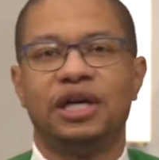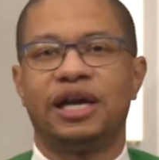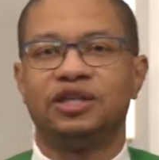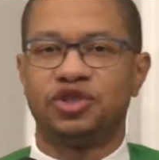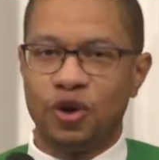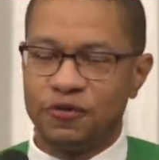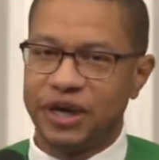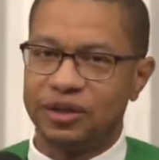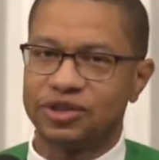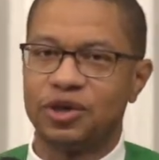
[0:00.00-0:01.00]
And I drove
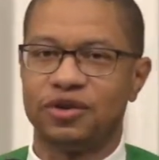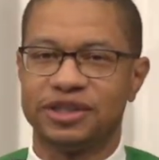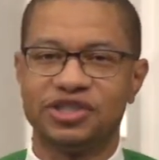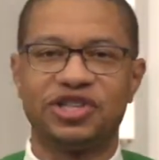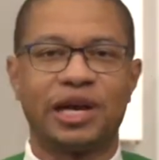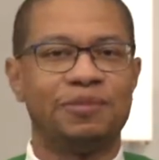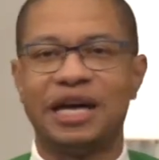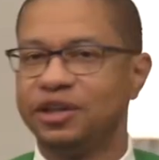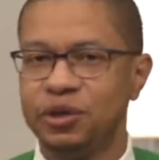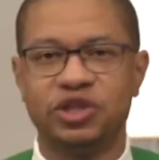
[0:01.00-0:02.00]
down Torrance and said, I'm
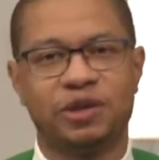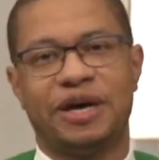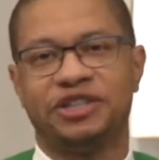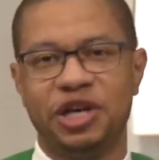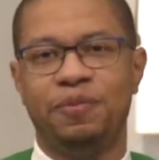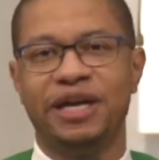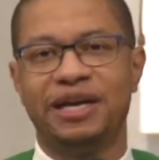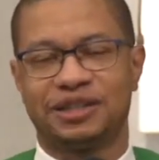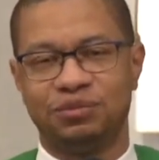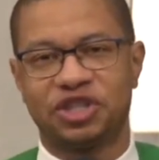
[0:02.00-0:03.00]
not using my
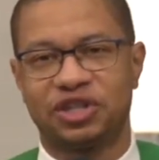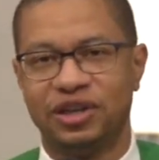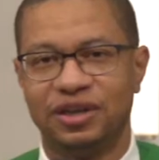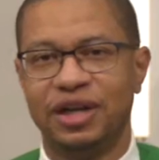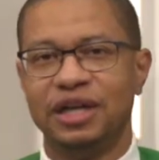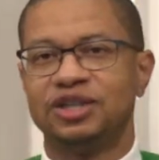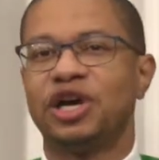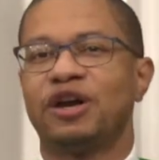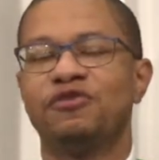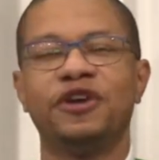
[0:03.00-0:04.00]
GPS. I'm just going to
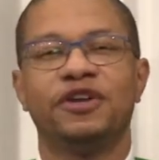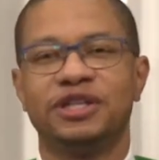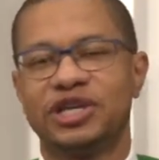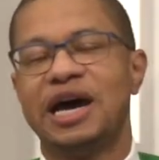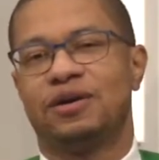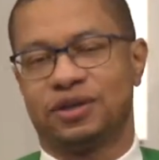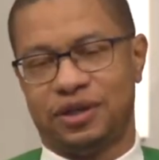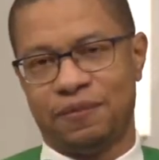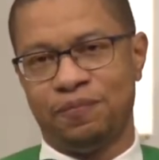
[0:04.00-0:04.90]
try to figure this out.